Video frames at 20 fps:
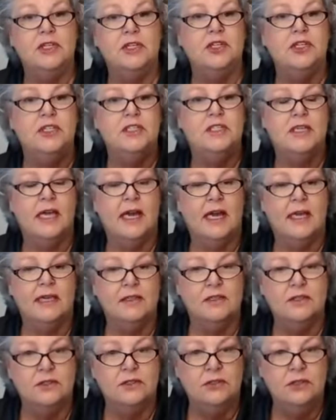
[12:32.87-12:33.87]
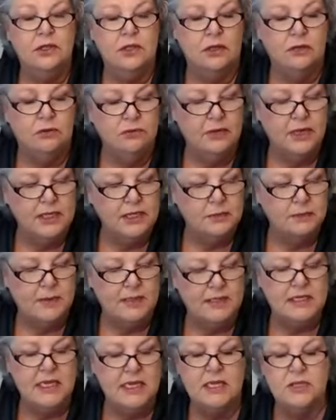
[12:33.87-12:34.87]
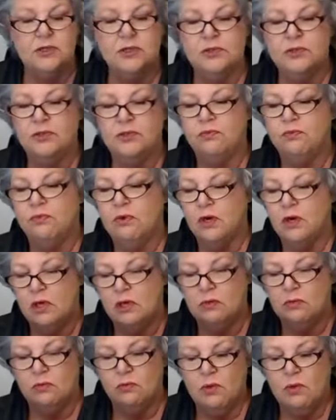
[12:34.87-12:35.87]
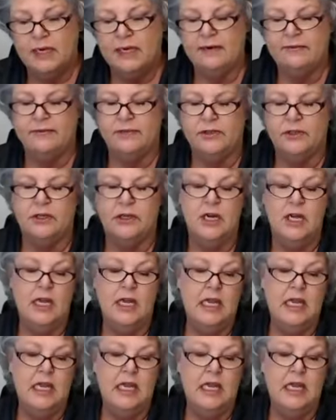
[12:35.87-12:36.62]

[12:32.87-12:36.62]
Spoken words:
She's got, the expectations are wrong, whatever.